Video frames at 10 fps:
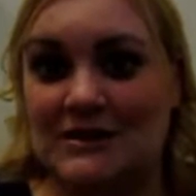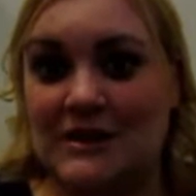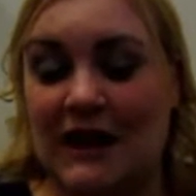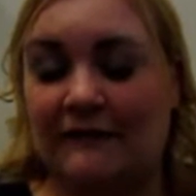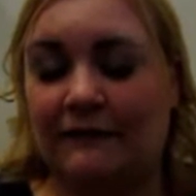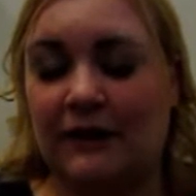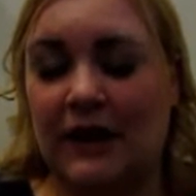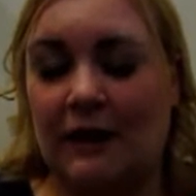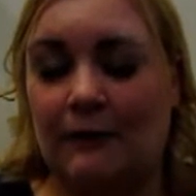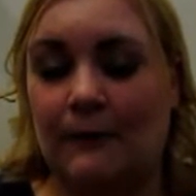I'd freak
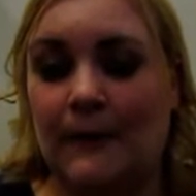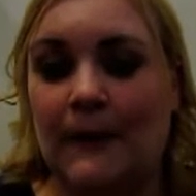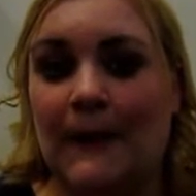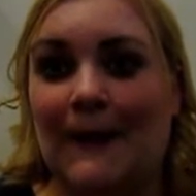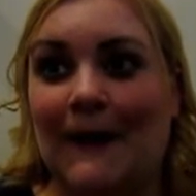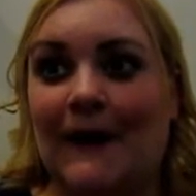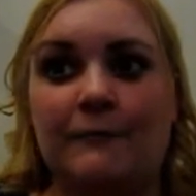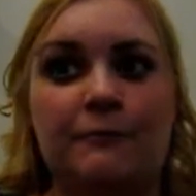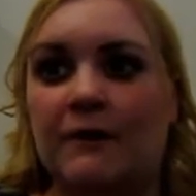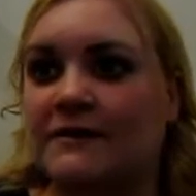out. I
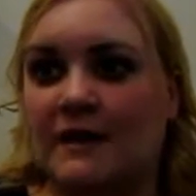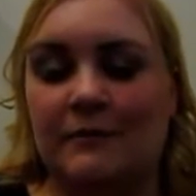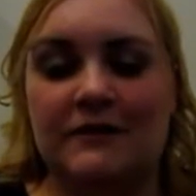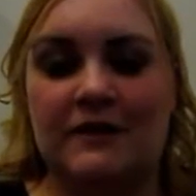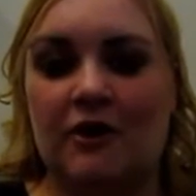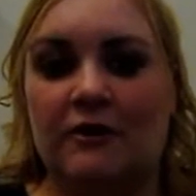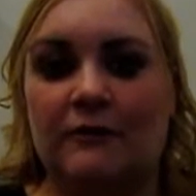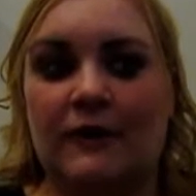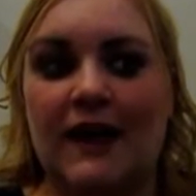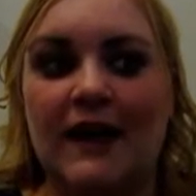wasn't able to take her out of
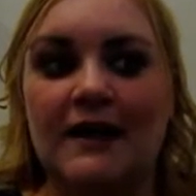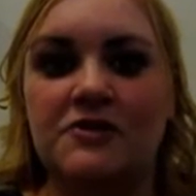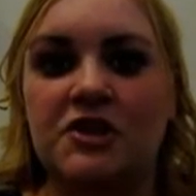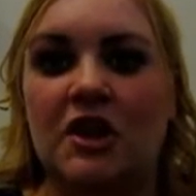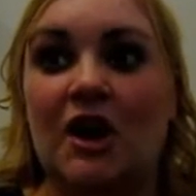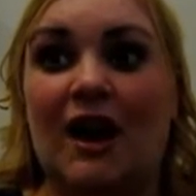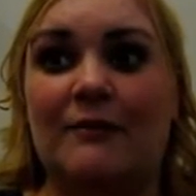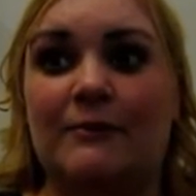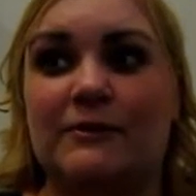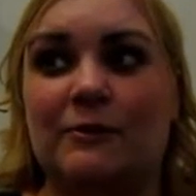her cage. I
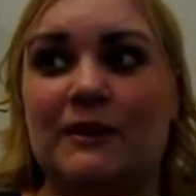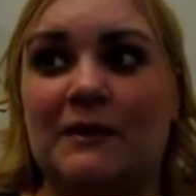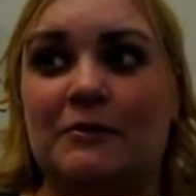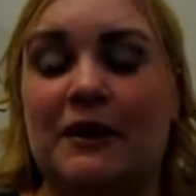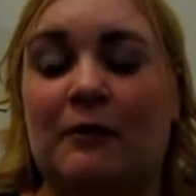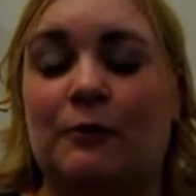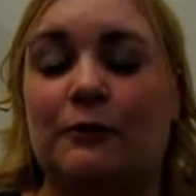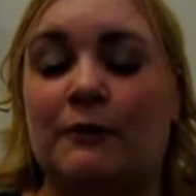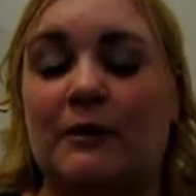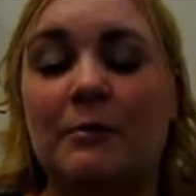was only able to hold her
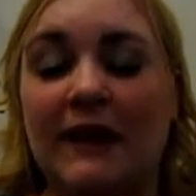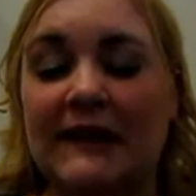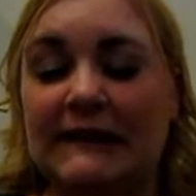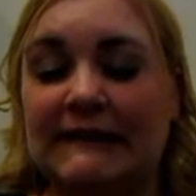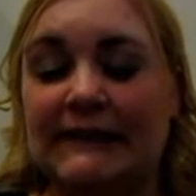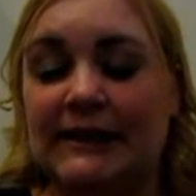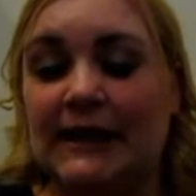with a blanket.